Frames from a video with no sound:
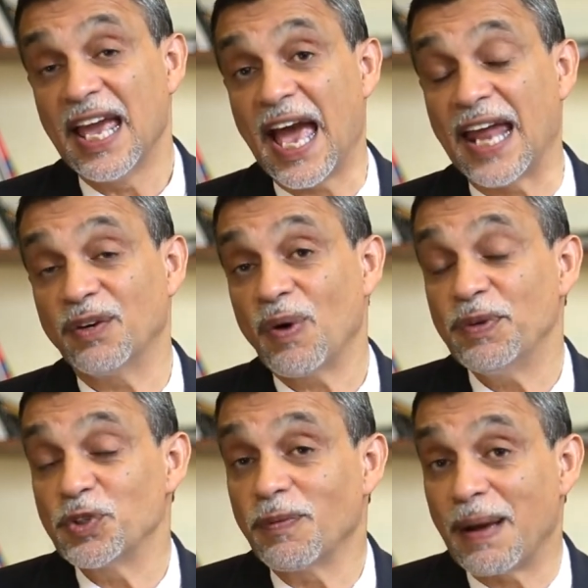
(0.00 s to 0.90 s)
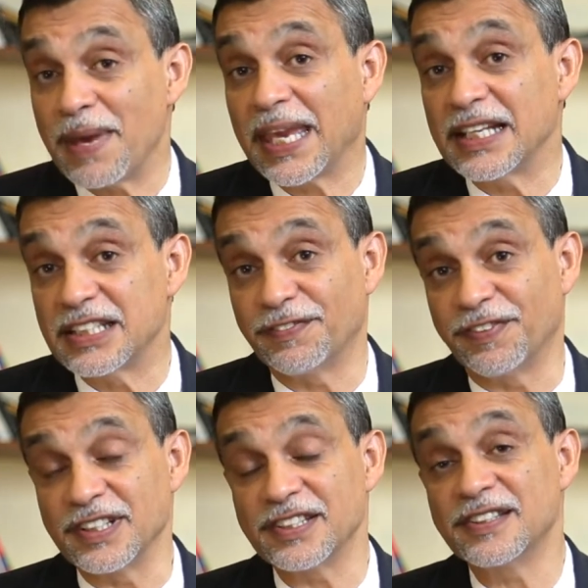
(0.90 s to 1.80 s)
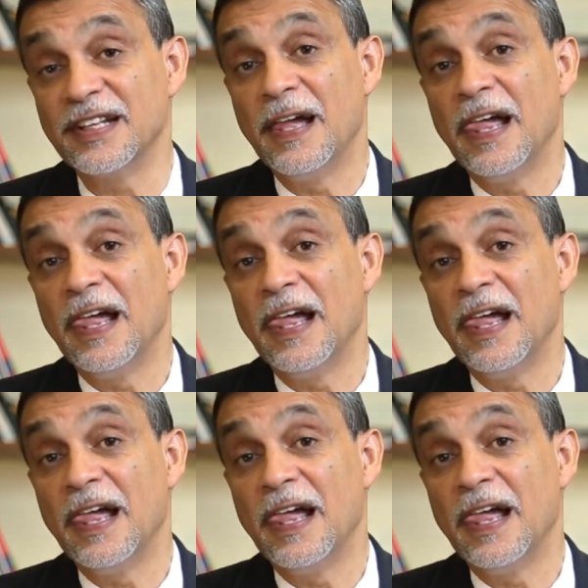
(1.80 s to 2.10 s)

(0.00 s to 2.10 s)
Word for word: And when we talk about making a difference,